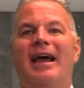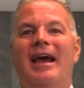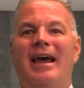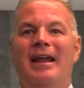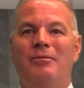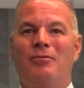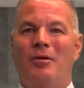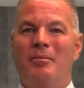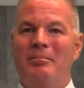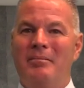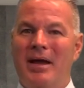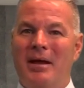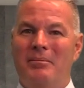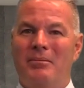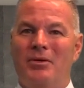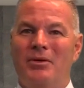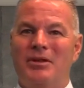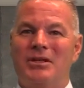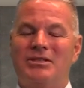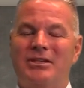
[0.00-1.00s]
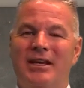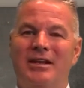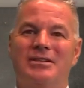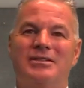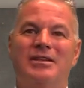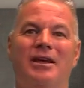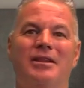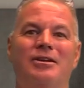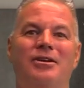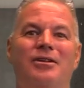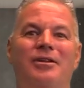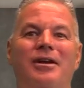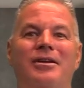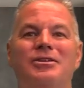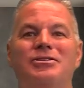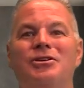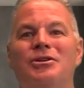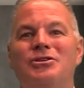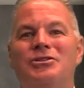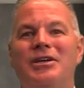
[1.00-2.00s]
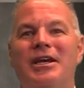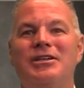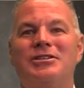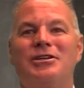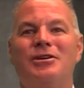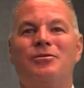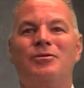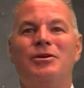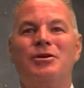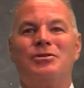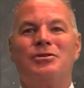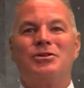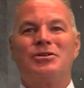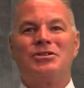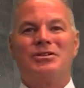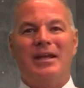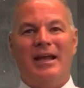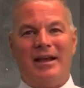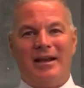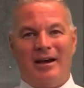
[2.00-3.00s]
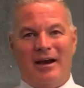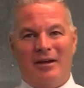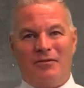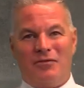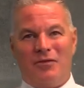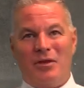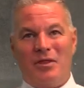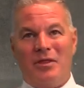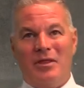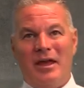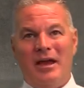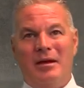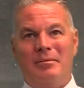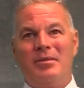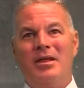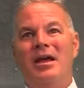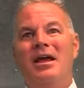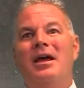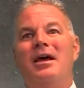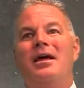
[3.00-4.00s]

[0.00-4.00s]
And remember, the State of South Carolina Association of Realtors, thank God for them.